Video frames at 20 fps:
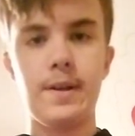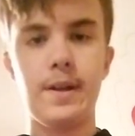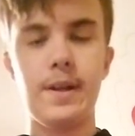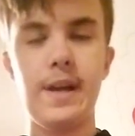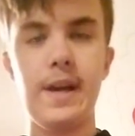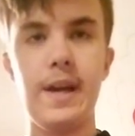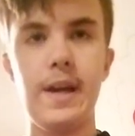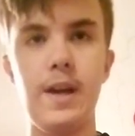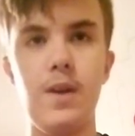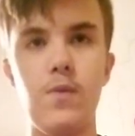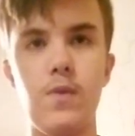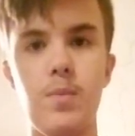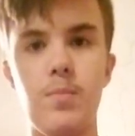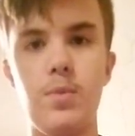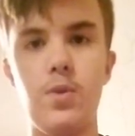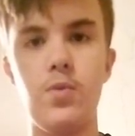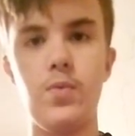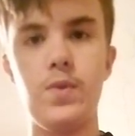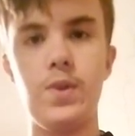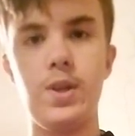They
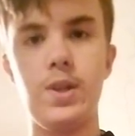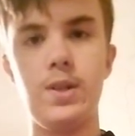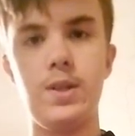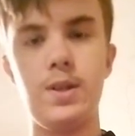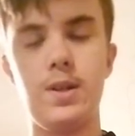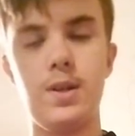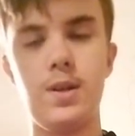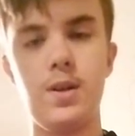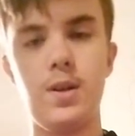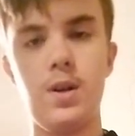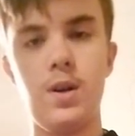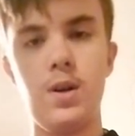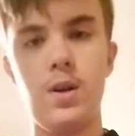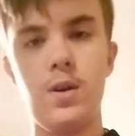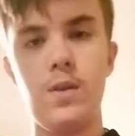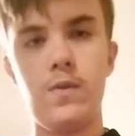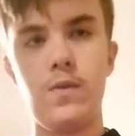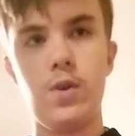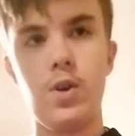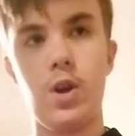removed it
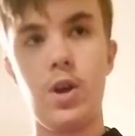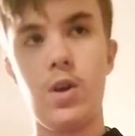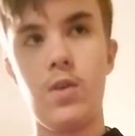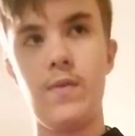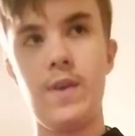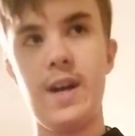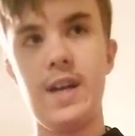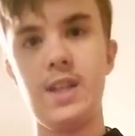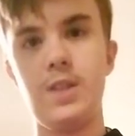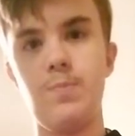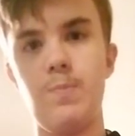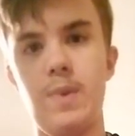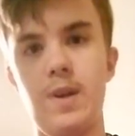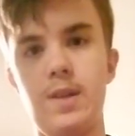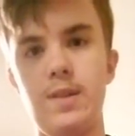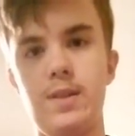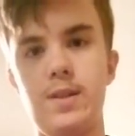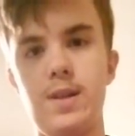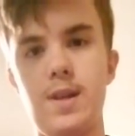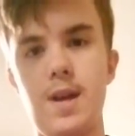for
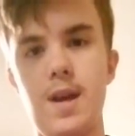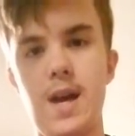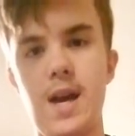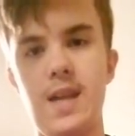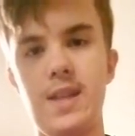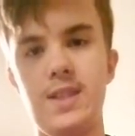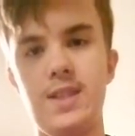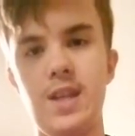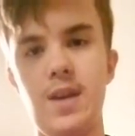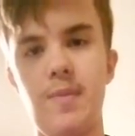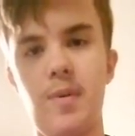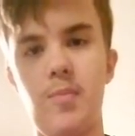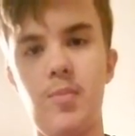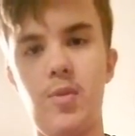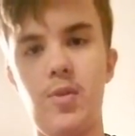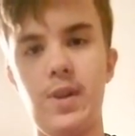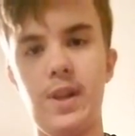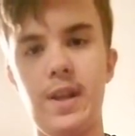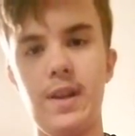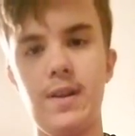harassment and
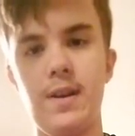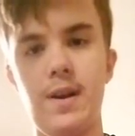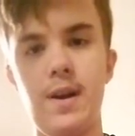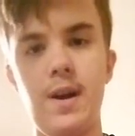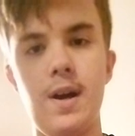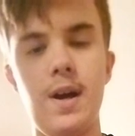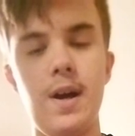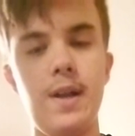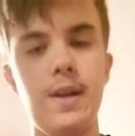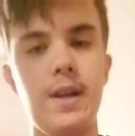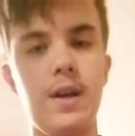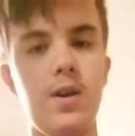cyberbullying.